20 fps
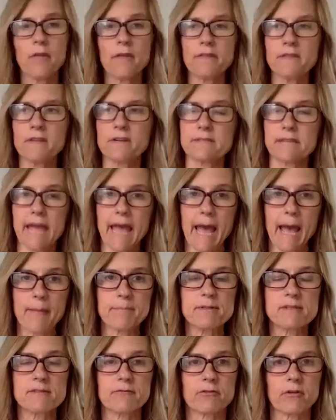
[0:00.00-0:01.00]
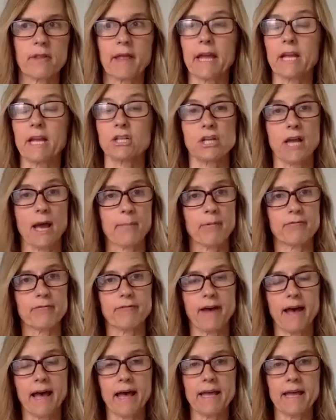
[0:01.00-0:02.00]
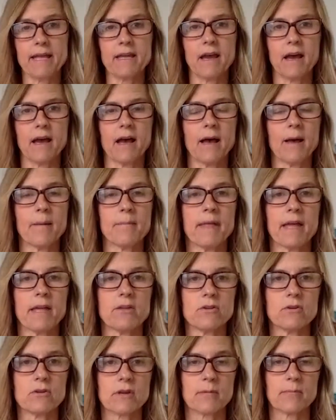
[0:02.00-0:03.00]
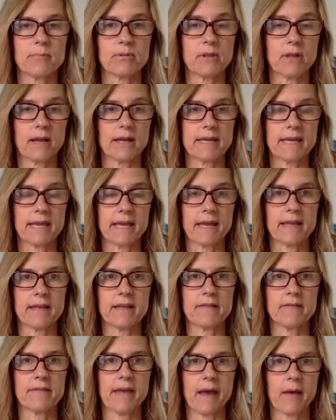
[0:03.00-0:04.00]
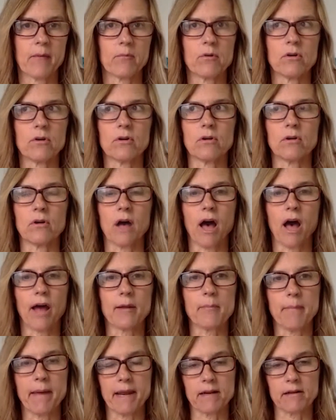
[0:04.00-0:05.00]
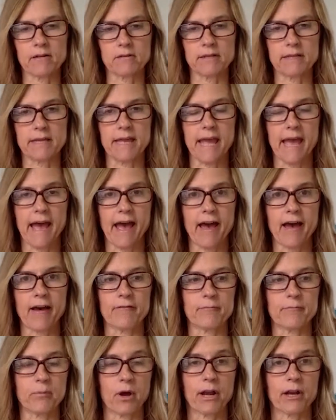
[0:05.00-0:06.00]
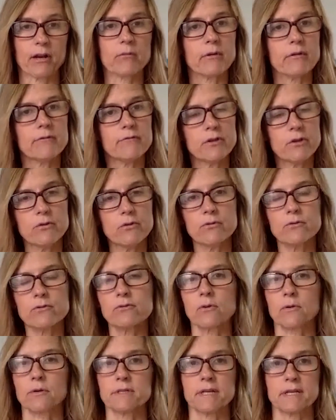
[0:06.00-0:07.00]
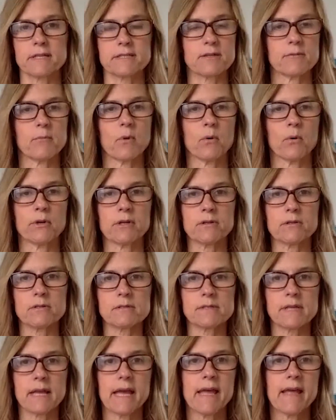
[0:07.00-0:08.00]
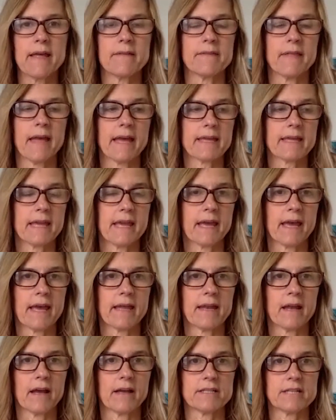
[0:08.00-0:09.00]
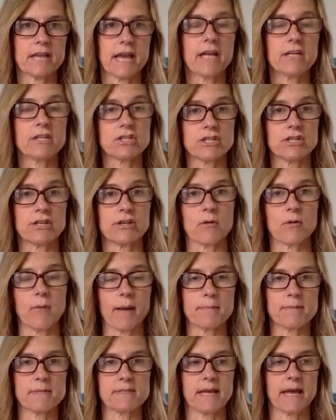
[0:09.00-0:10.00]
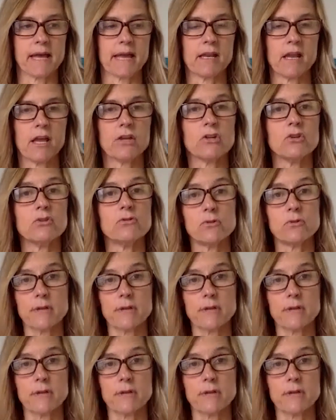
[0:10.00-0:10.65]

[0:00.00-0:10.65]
that there's apps for like Shopify that you can plug in that will automatically have product reviews or testimonials that get attached to your website. You do